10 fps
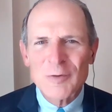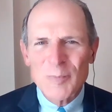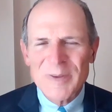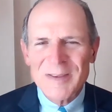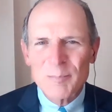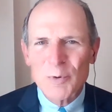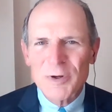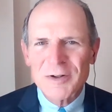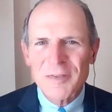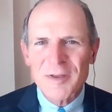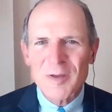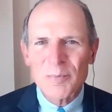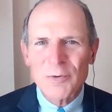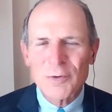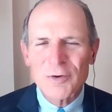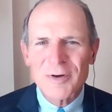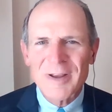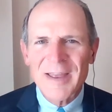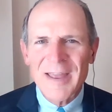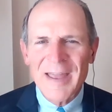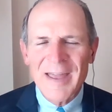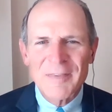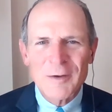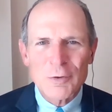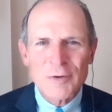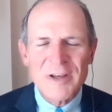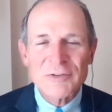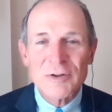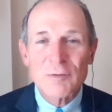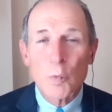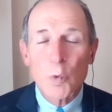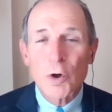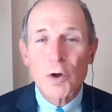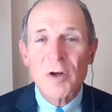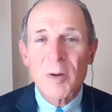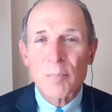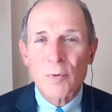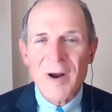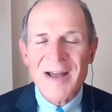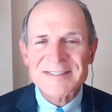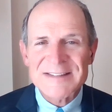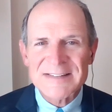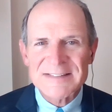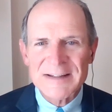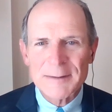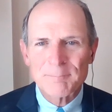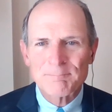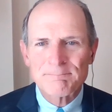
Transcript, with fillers: to be put into the computer and the creation of word processing.